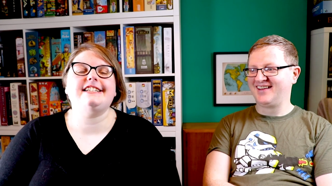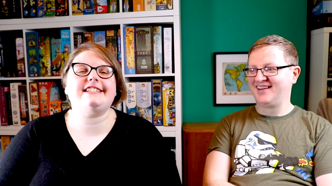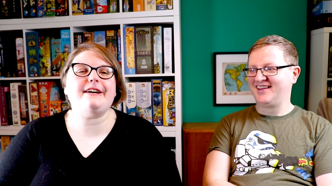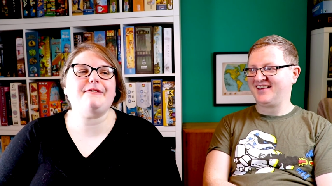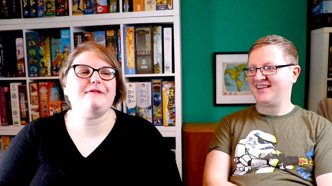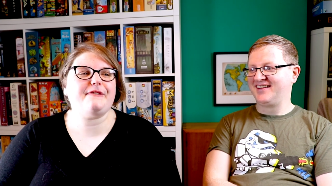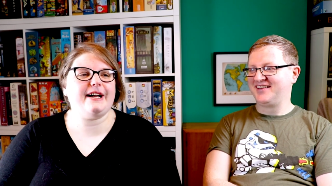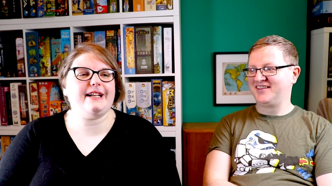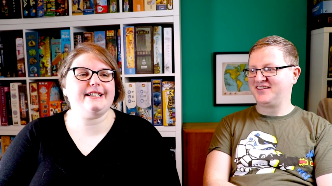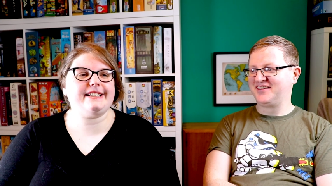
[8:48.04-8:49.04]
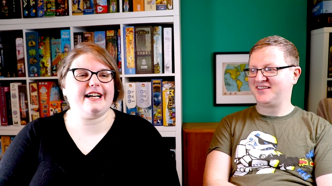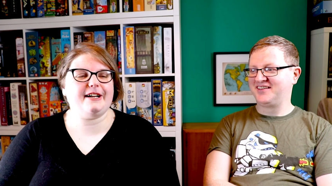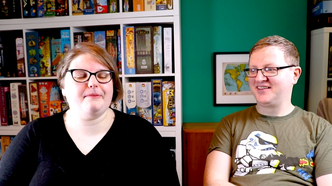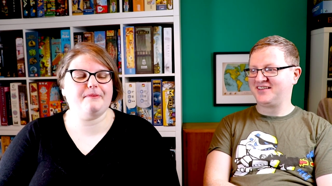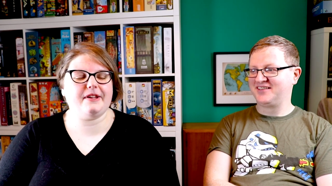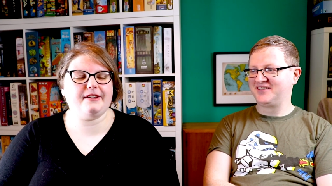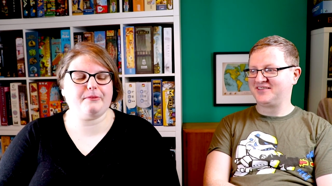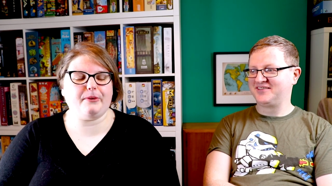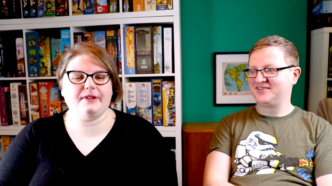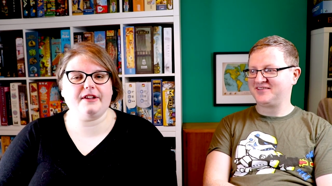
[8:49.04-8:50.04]
Speaker 1: Stefan Feld um, is
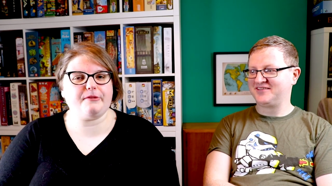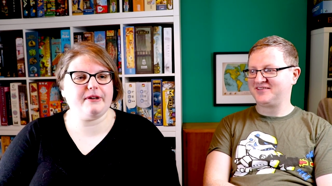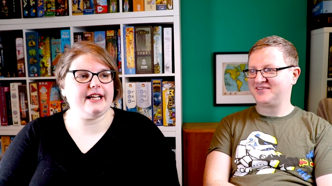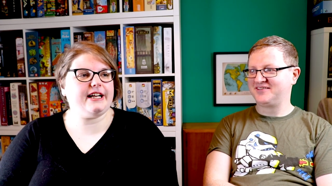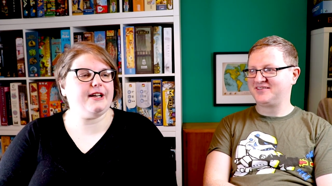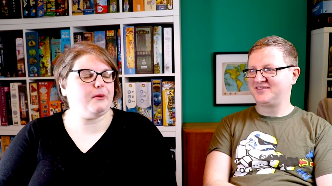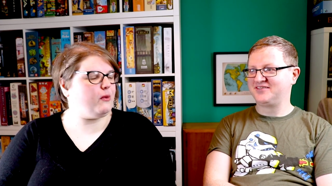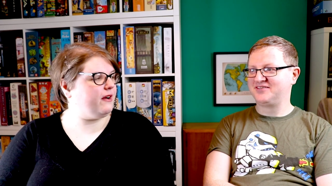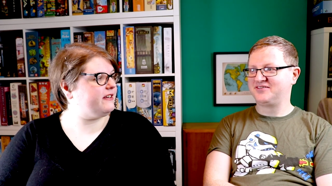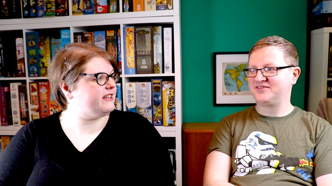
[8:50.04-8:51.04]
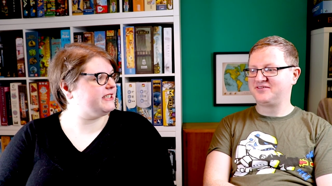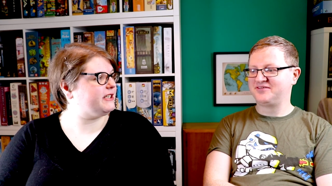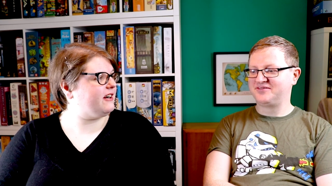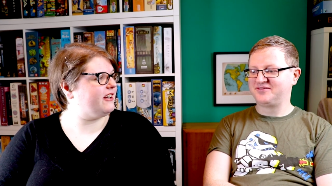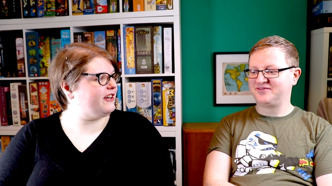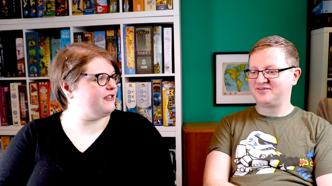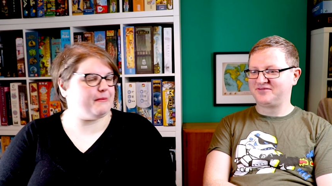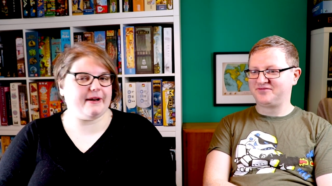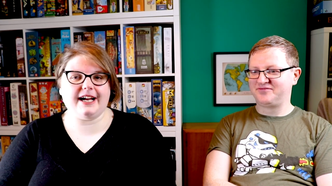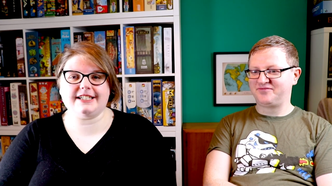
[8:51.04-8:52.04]
one that's really kind of wandered into our life
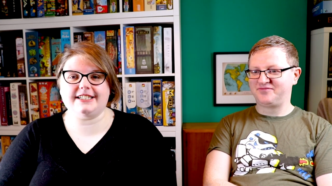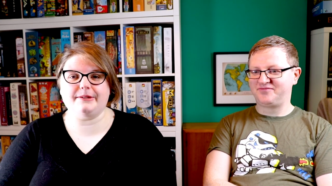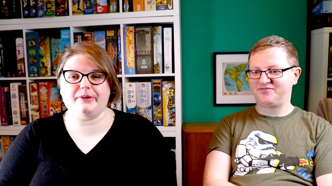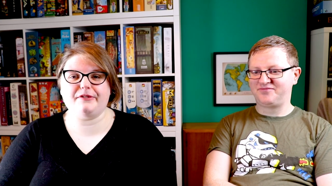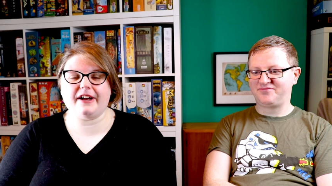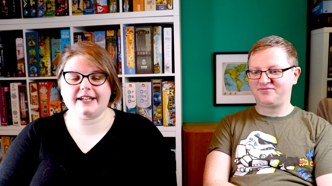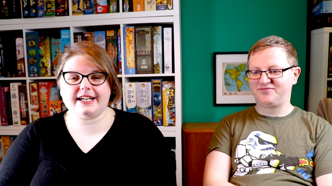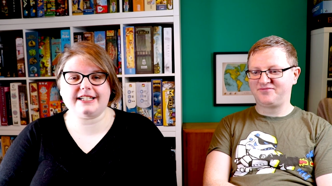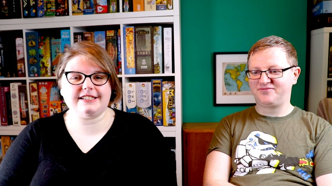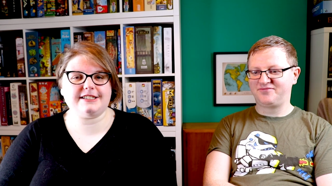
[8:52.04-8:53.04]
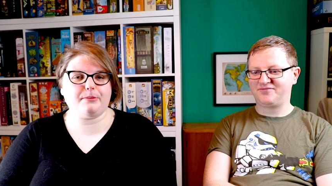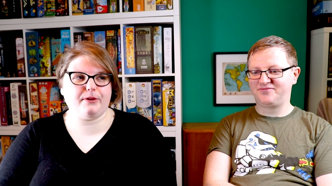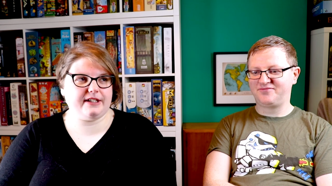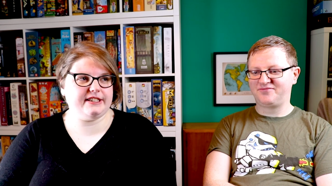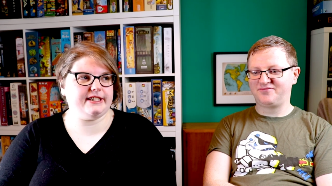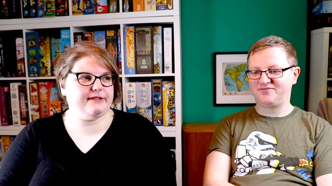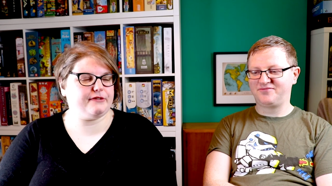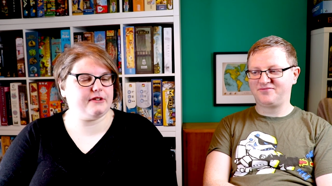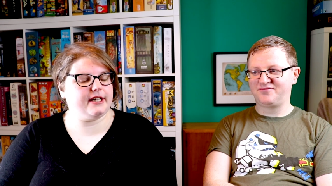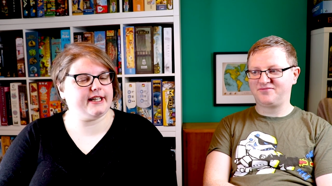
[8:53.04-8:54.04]
by accident. We've had Castles of Burgundy
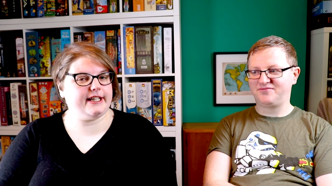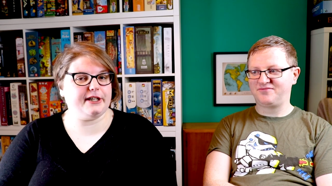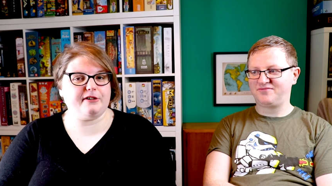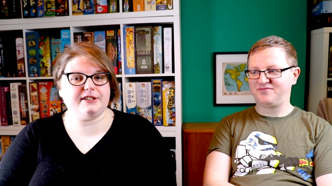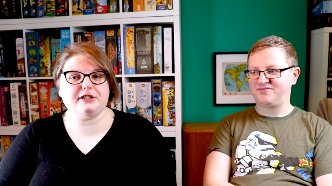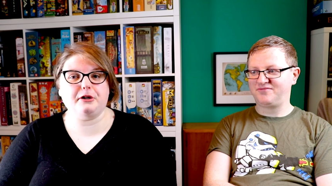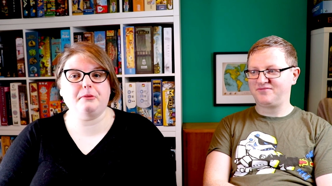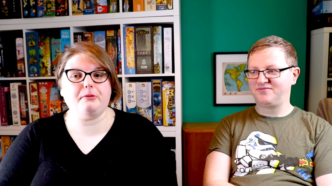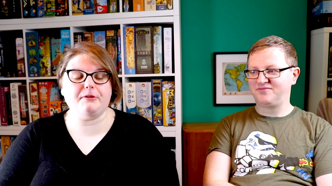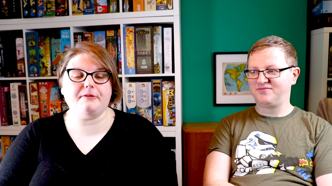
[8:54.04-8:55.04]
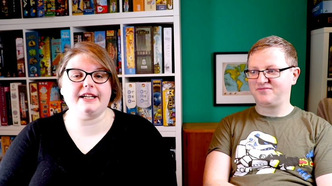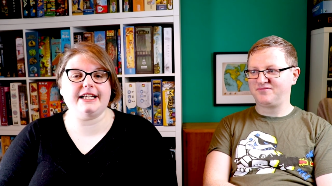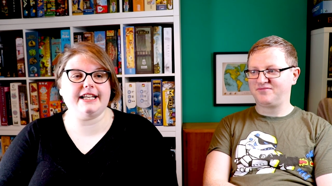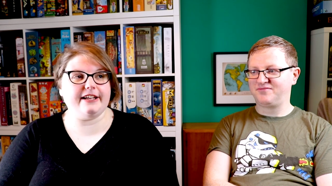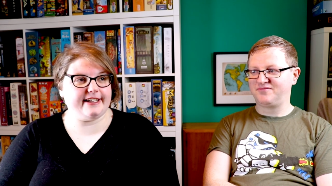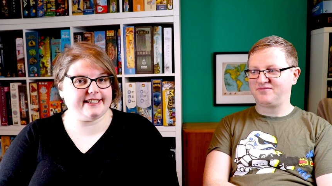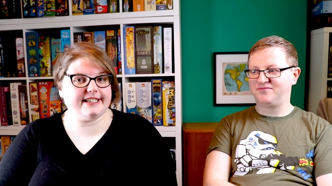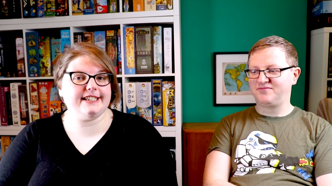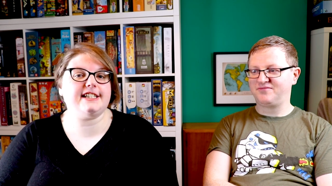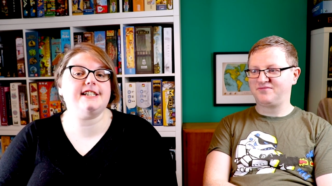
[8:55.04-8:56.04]
for like a year or so. We really liked it.
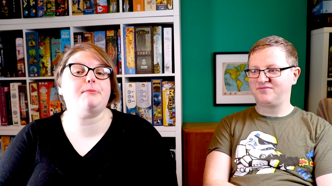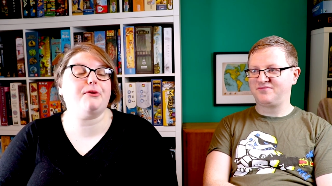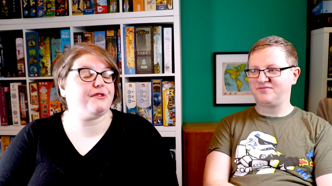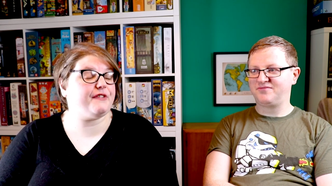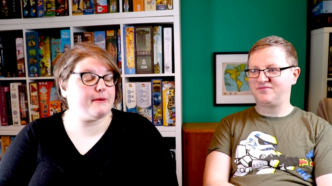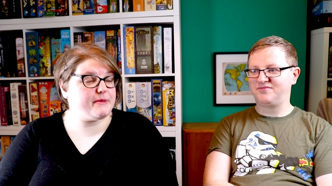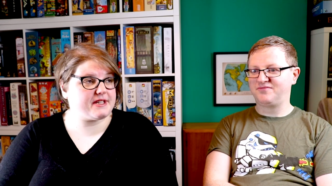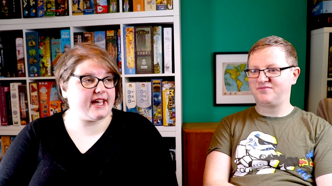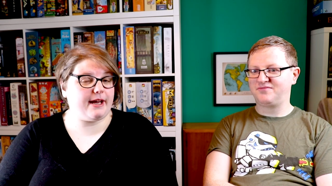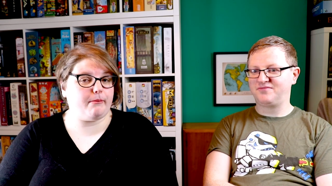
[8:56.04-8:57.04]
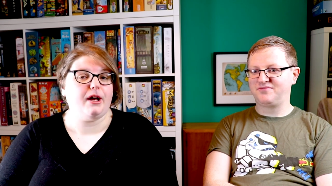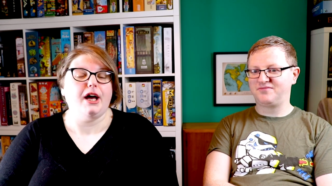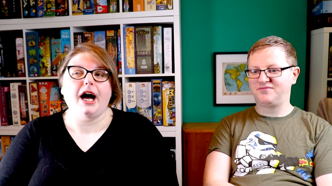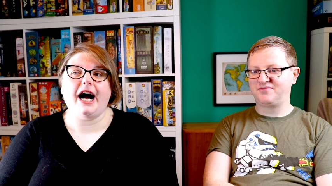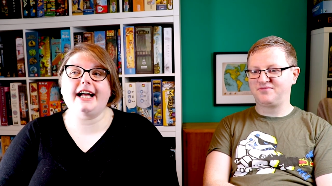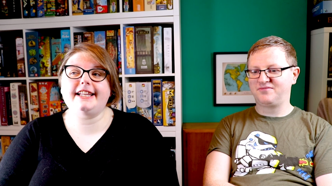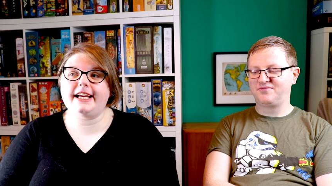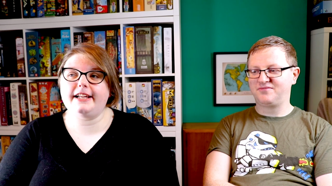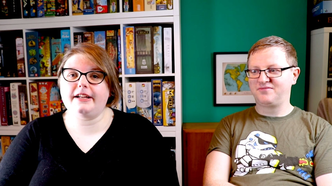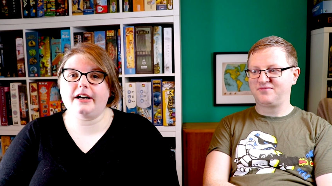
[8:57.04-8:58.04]
It's his most famous game. And
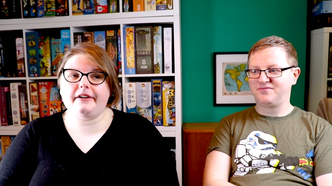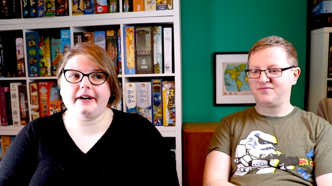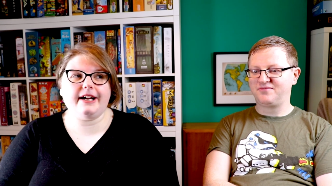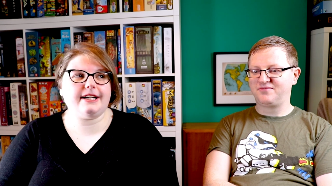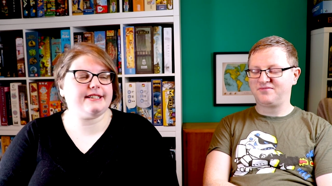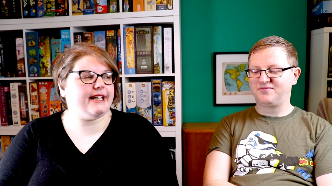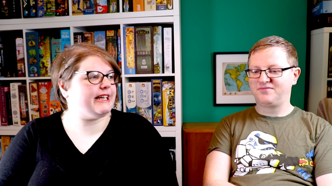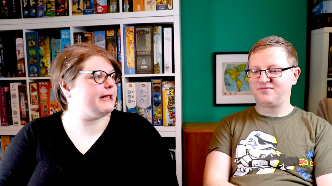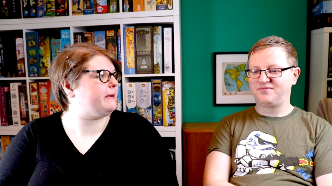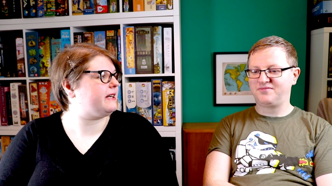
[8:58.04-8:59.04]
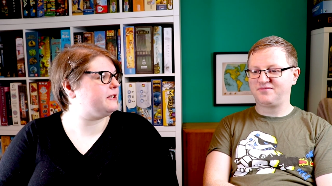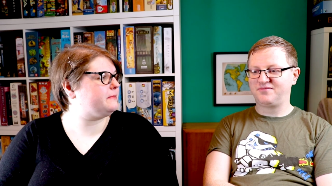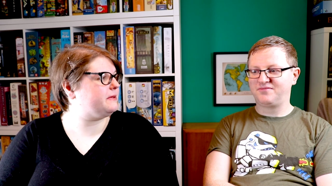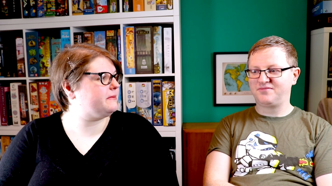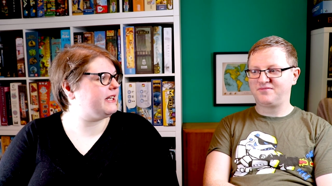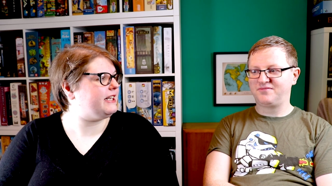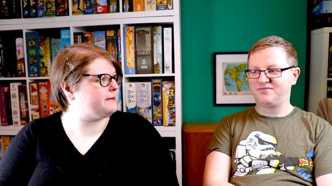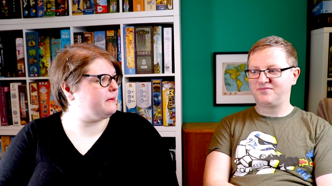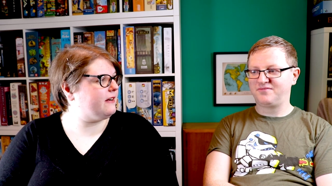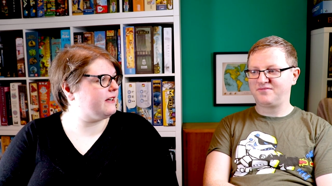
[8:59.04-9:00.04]
then I accidentally picked up something else
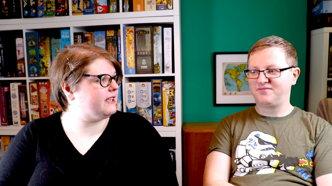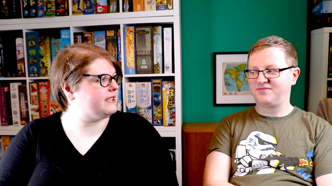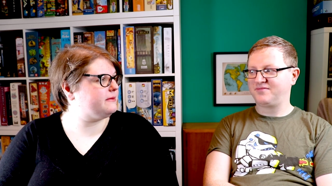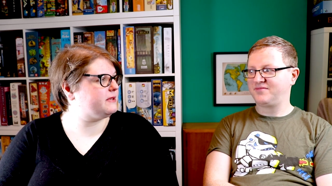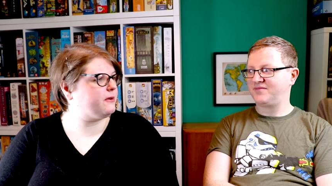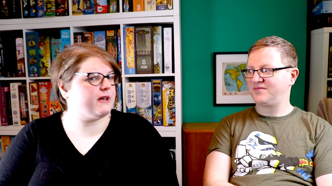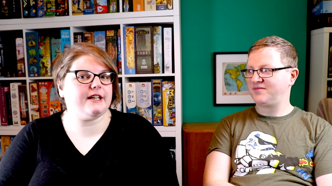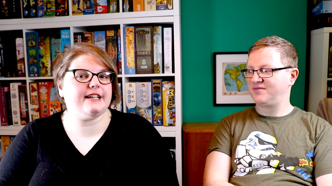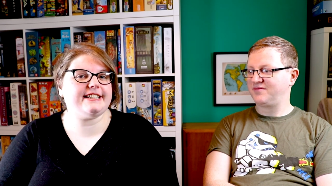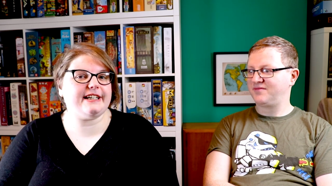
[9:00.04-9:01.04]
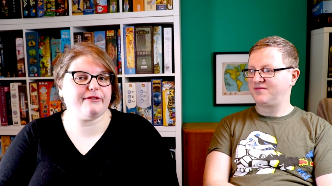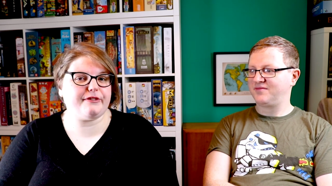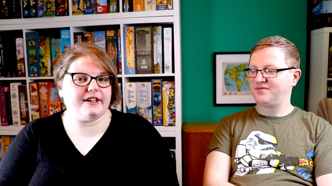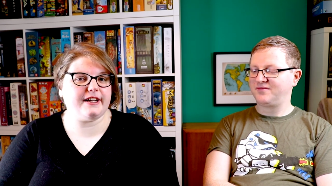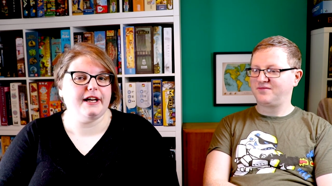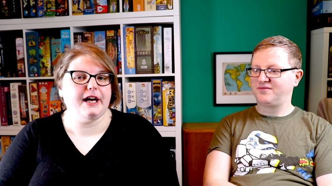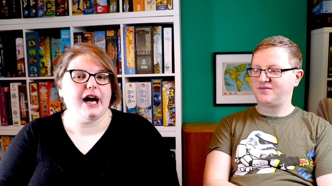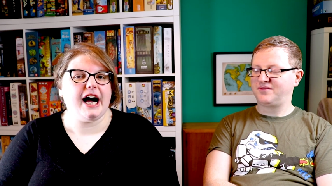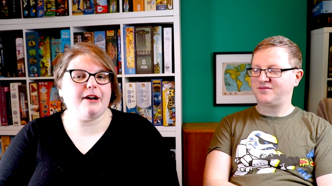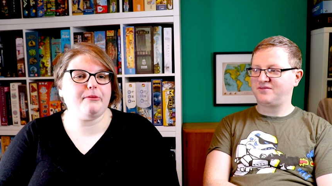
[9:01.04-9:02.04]
belonging to his. It was Oracle of Delphi.
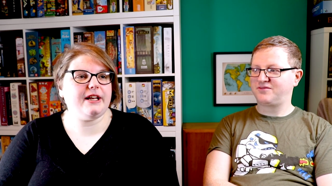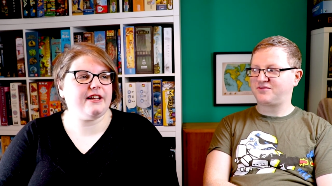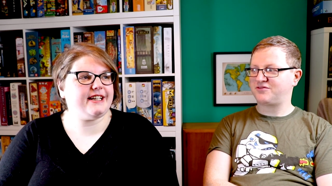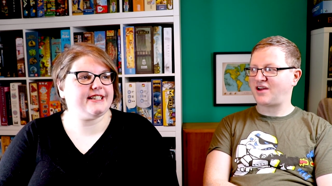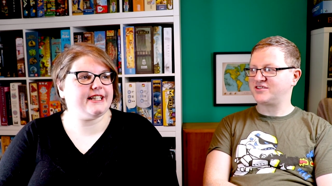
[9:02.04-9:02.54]
And we liked